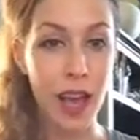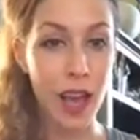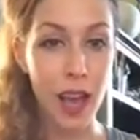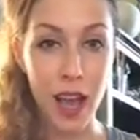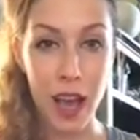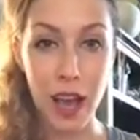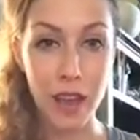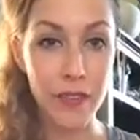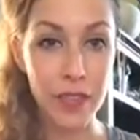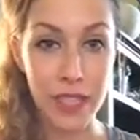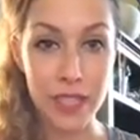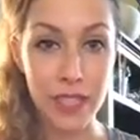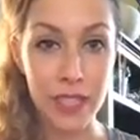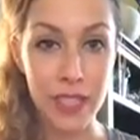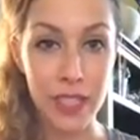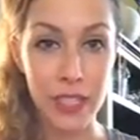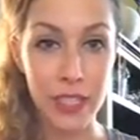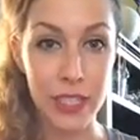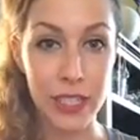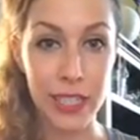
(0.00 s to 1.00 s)

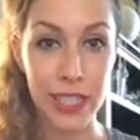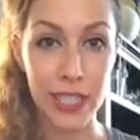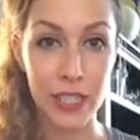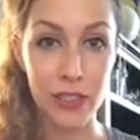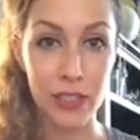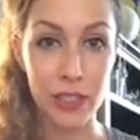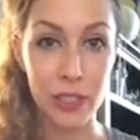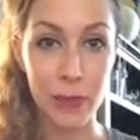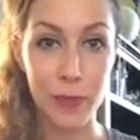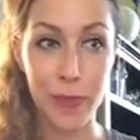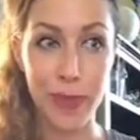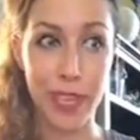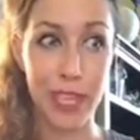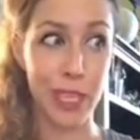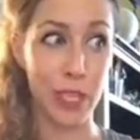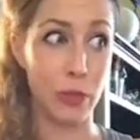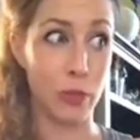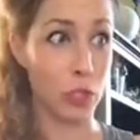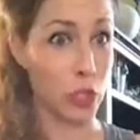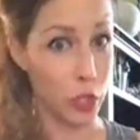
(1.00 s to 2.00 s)
obviously you're in this group, then
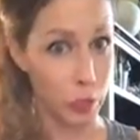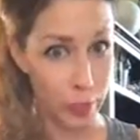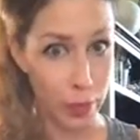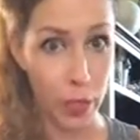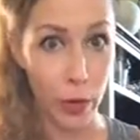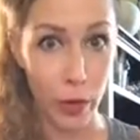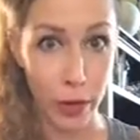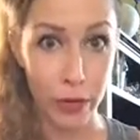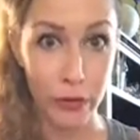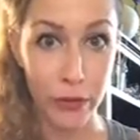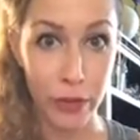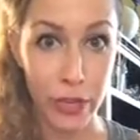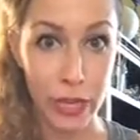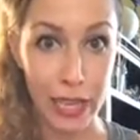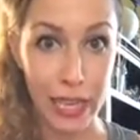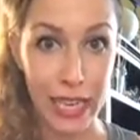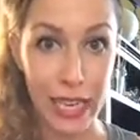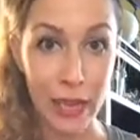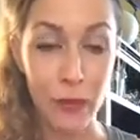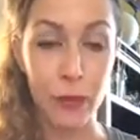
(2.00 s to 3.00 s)
you should be going for
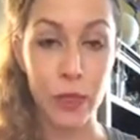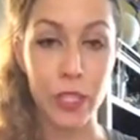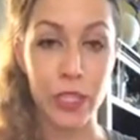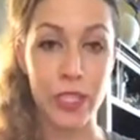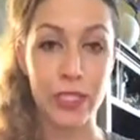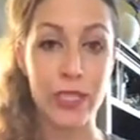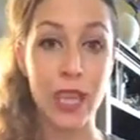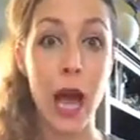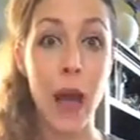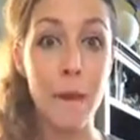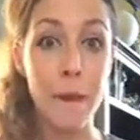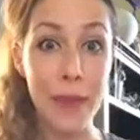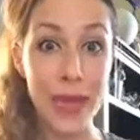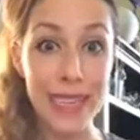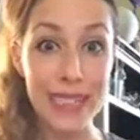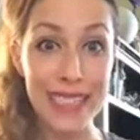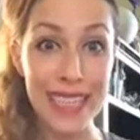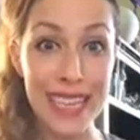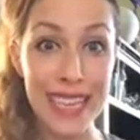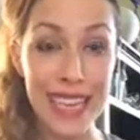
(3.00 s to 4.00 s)
elite, which is
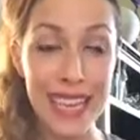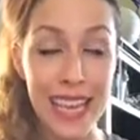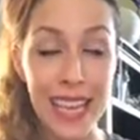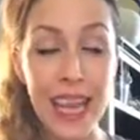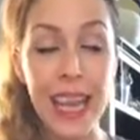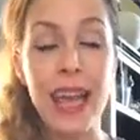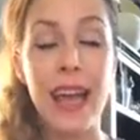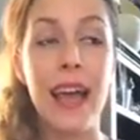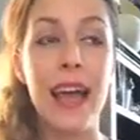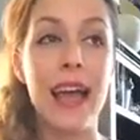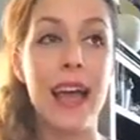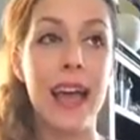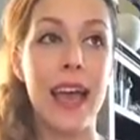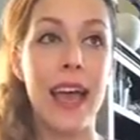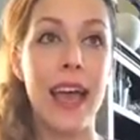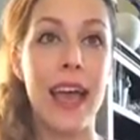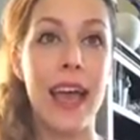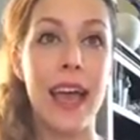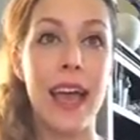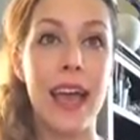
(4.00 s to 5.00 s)
amazing.
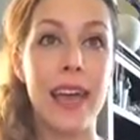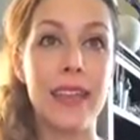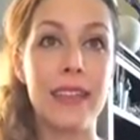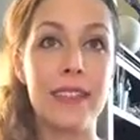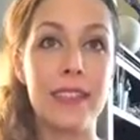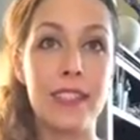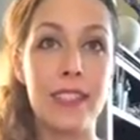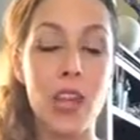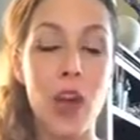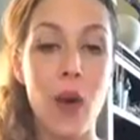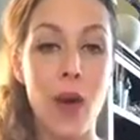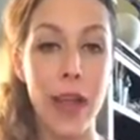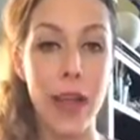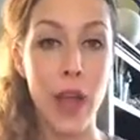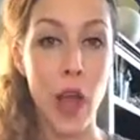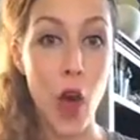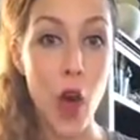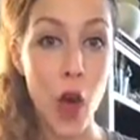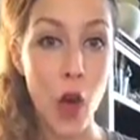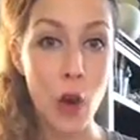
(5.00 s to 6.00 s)
And so I
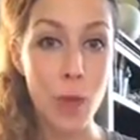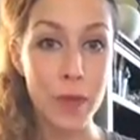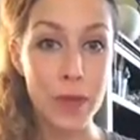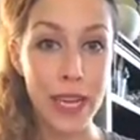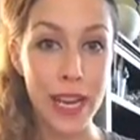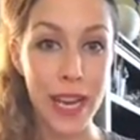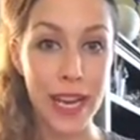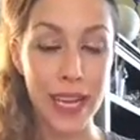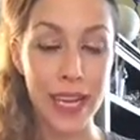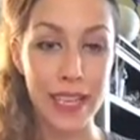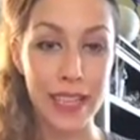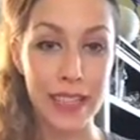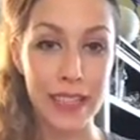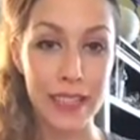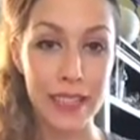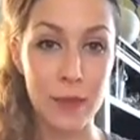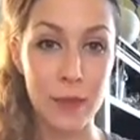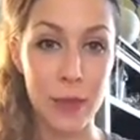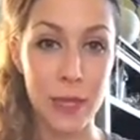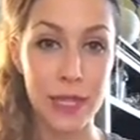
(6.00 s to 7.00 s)
hope that I can at
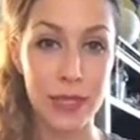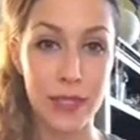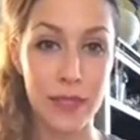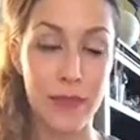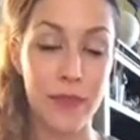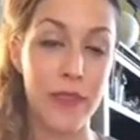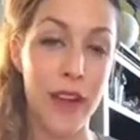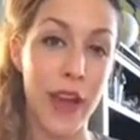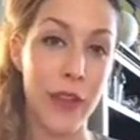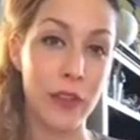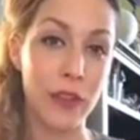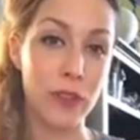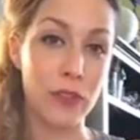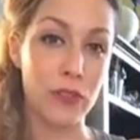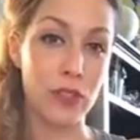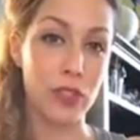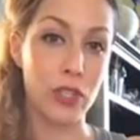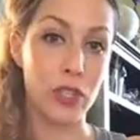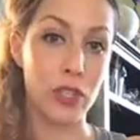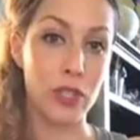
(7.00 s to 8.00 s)
least bring some value
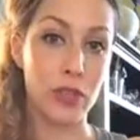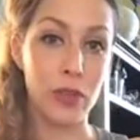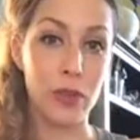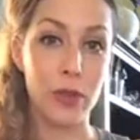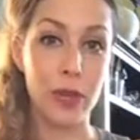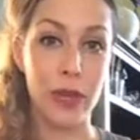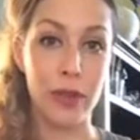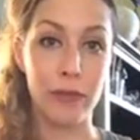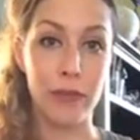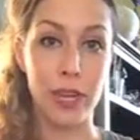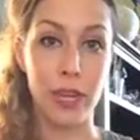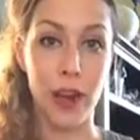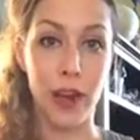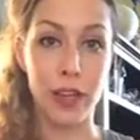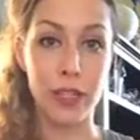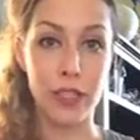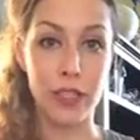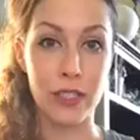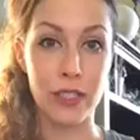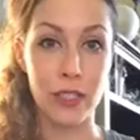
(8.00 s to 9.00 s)
to you in
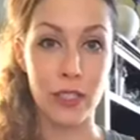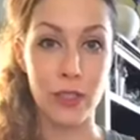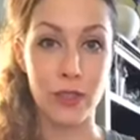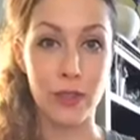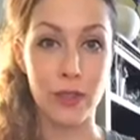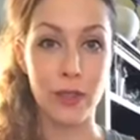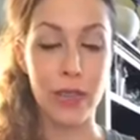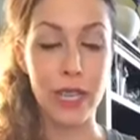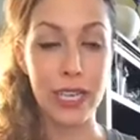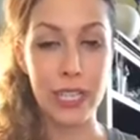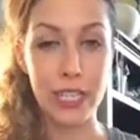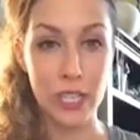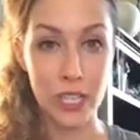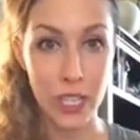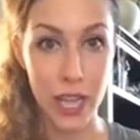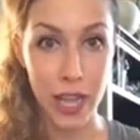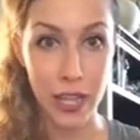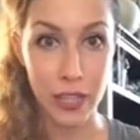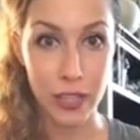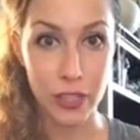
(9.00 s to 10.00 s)
regards to
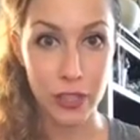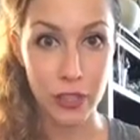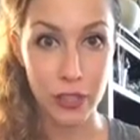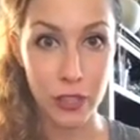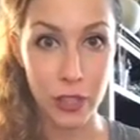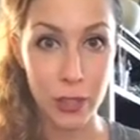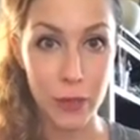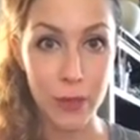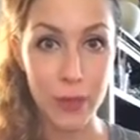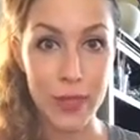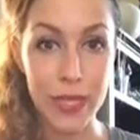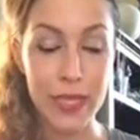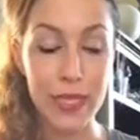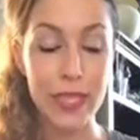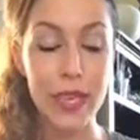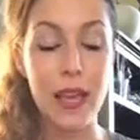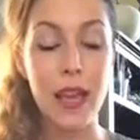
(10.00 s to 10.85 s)
challenge groups.